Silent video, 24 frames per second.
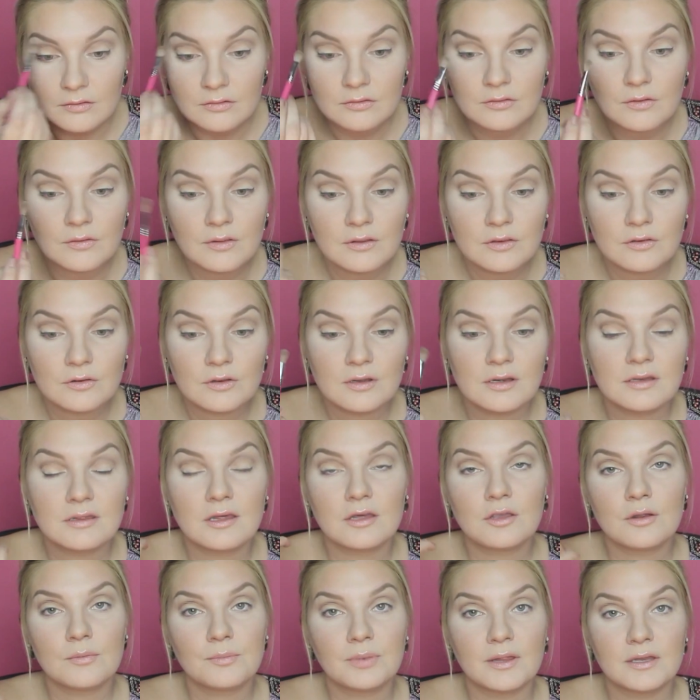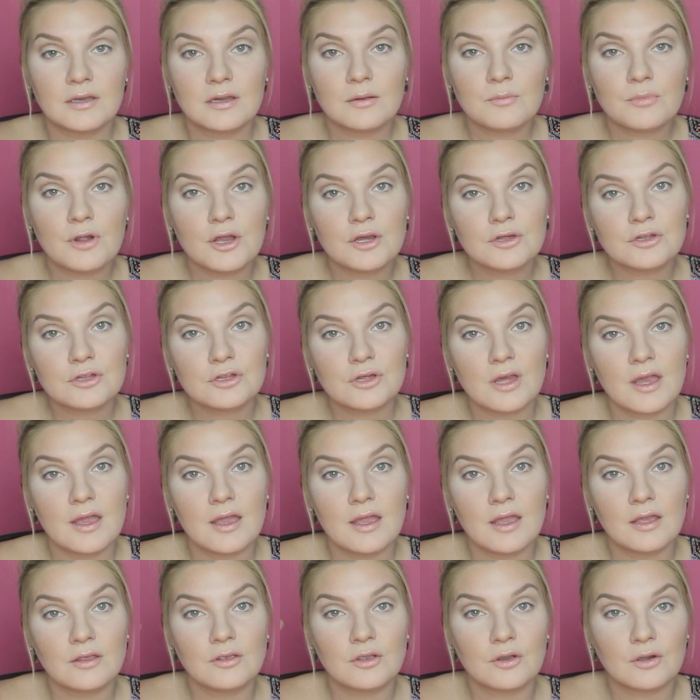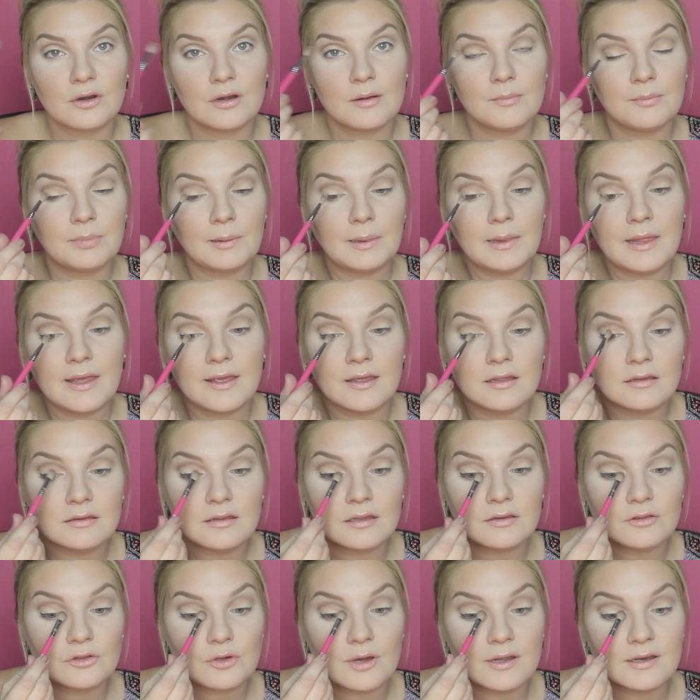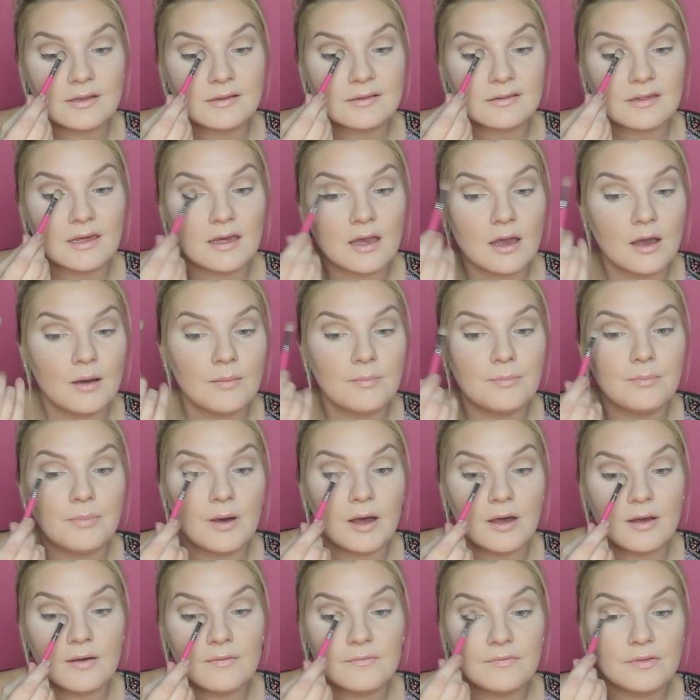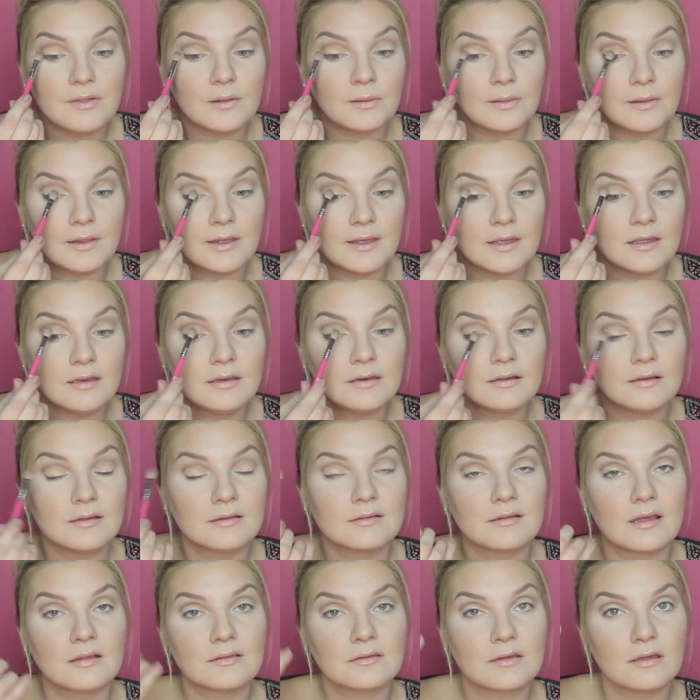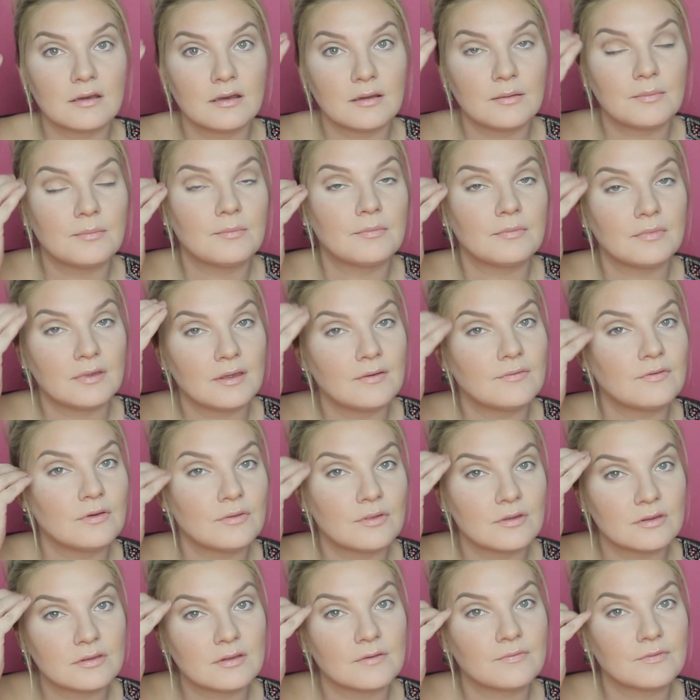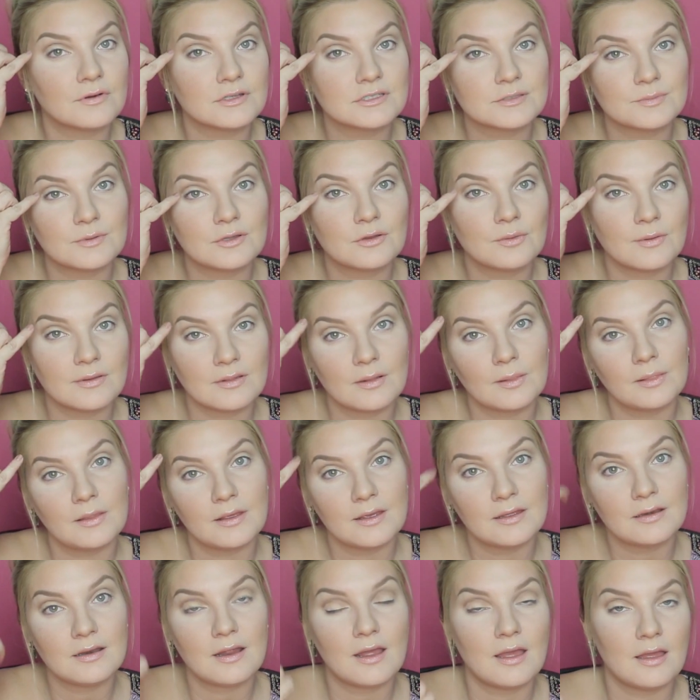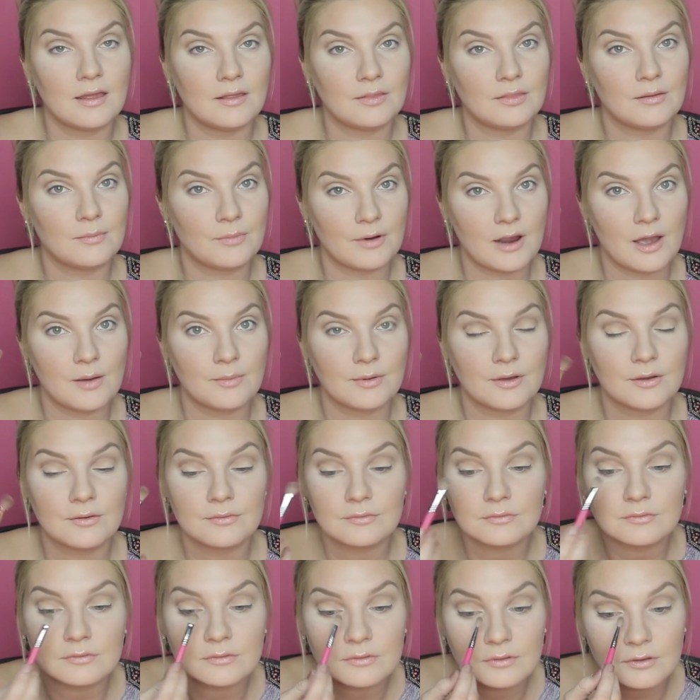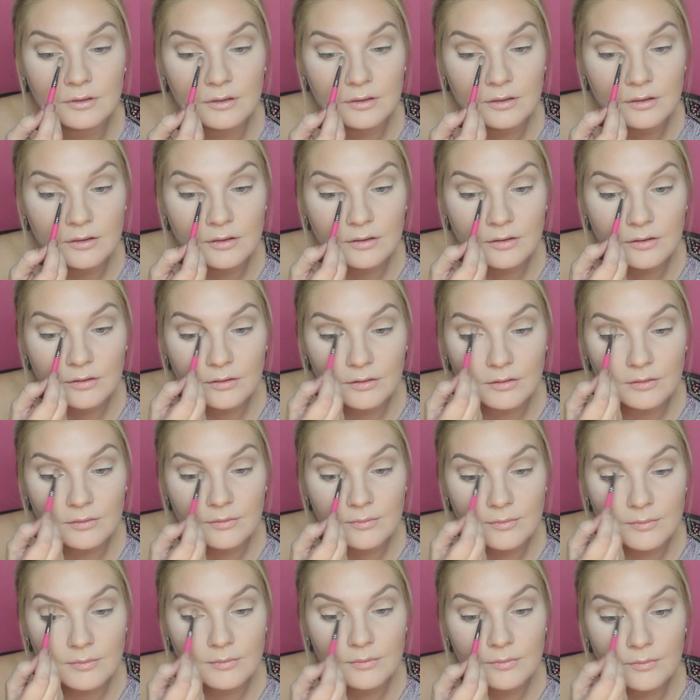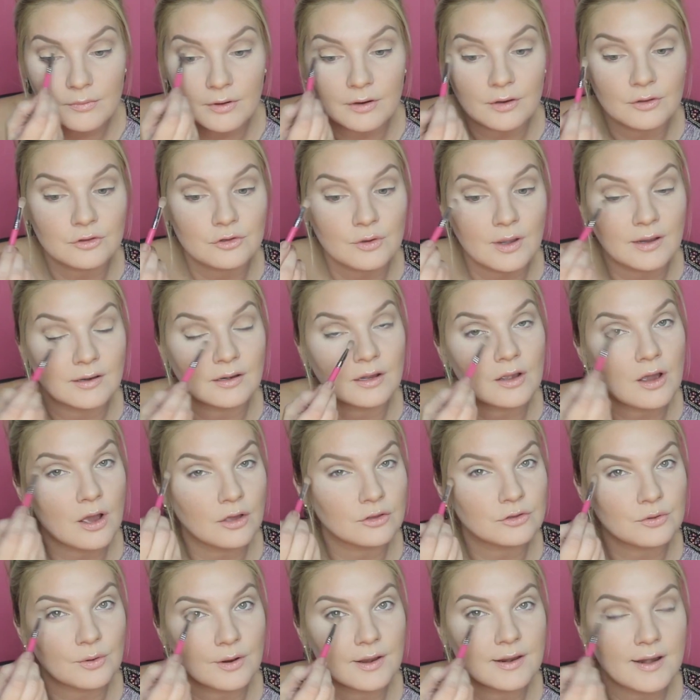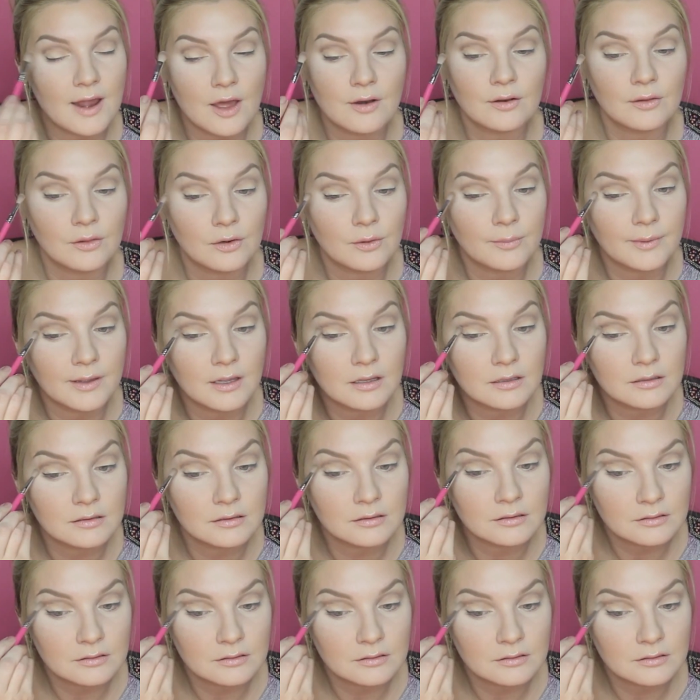So then you're going to take your blending brush and you're going to blend and try to stay above the lid, because that's going to give you the difference between the lid and the brow bone, where you're trying to contour it out a little bit.